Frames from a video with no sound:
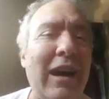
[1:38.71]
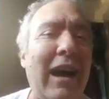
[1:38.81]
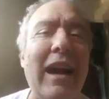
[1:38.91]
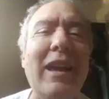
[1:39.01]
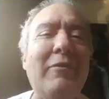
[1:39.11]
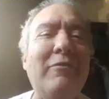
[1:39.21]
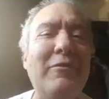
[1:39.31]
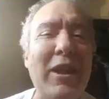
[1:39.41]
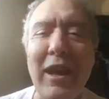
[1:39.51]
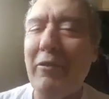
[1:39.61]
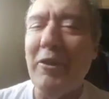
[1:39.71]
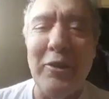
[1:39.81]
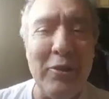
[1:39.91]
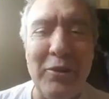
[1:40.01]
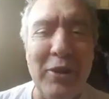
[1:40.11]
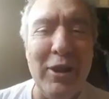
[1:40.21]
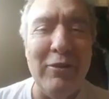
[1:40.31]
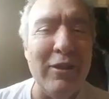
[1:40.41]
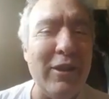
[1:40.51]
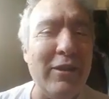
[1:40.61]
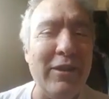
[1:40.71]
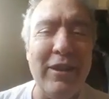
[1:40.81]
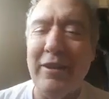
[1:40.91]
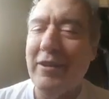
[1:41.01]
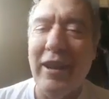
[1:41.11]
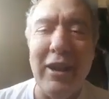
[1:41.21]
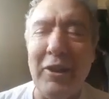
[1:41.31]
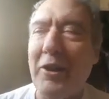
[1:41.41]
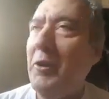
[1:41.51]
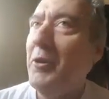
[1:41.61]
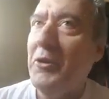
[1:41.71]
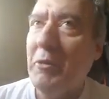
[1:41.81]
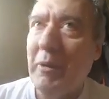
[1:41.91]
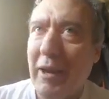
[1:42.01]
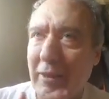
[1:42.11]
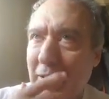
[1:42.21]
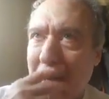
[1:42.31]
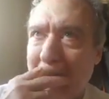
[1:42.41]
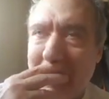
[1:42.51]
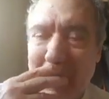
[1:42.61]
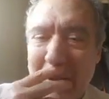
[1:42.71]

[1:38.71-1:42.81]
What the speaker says: I have never heard of in the entire course of my life.